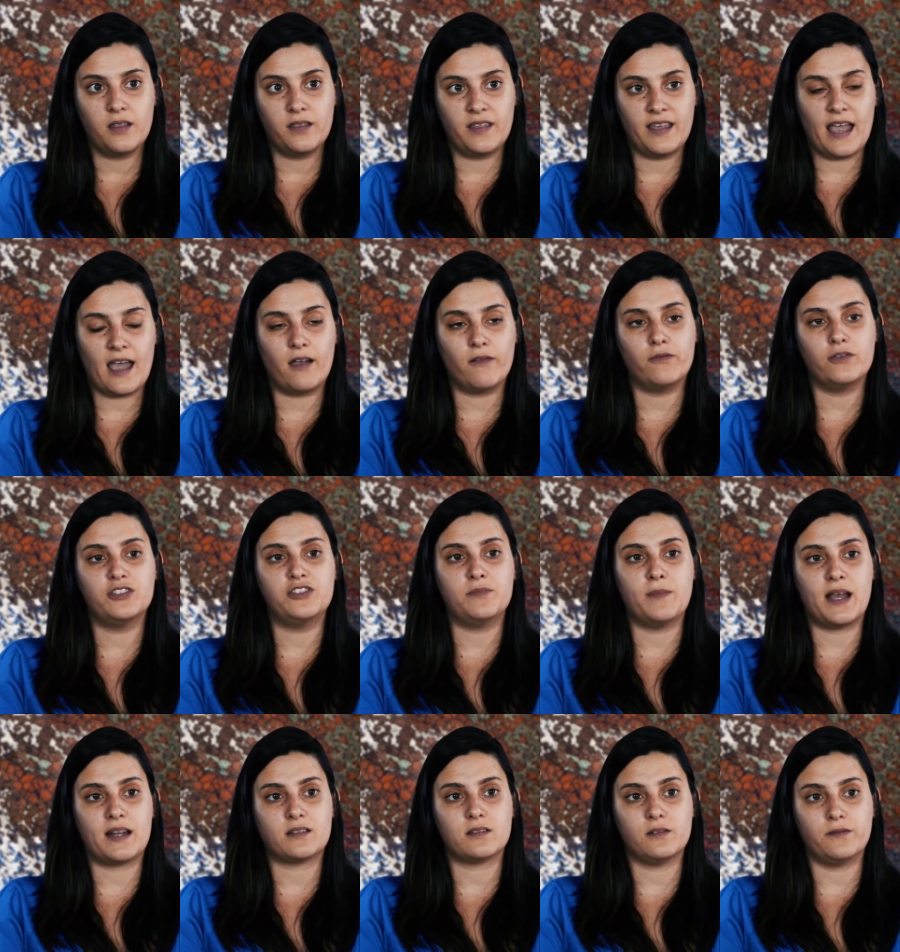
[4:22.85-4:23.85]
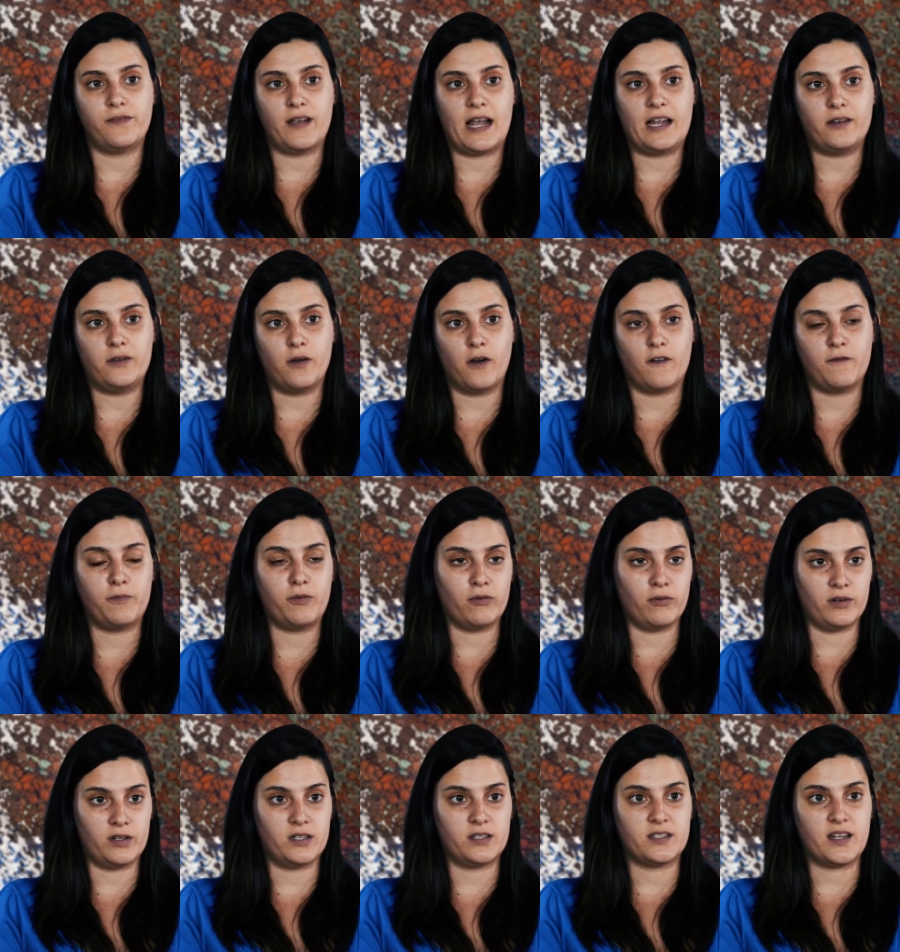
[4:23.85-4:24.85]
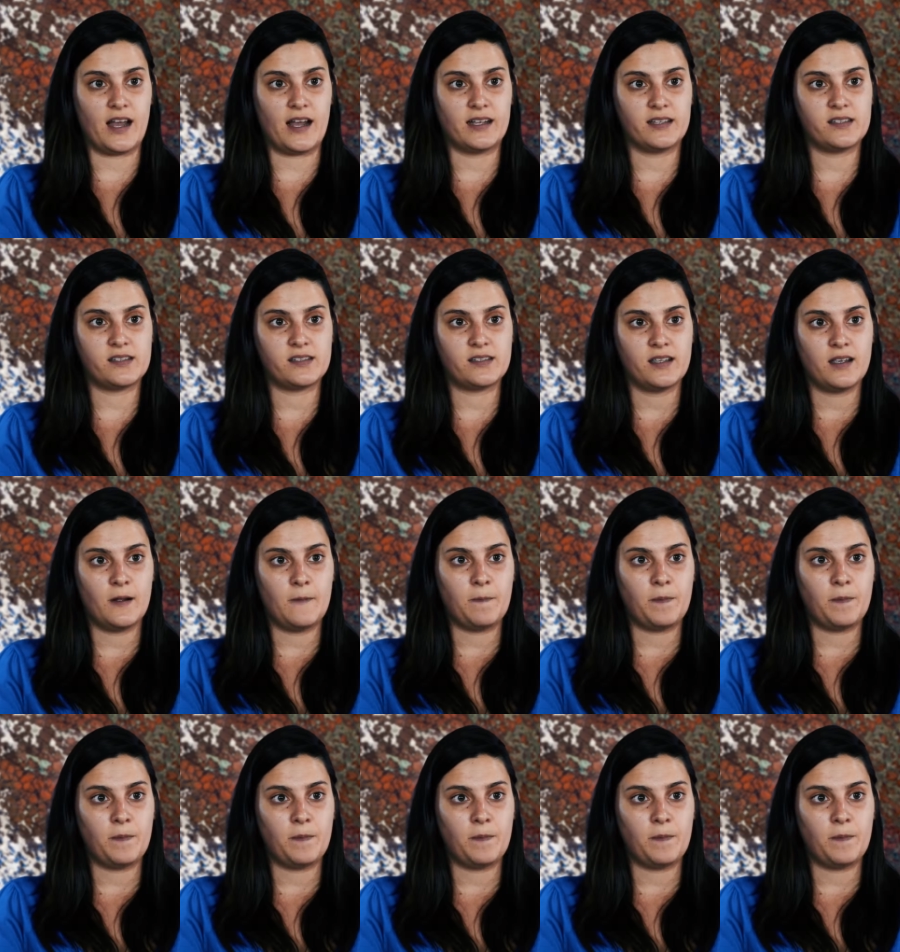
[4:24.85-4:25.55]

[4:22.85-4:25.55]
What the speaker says: the average mantle value of peridotites.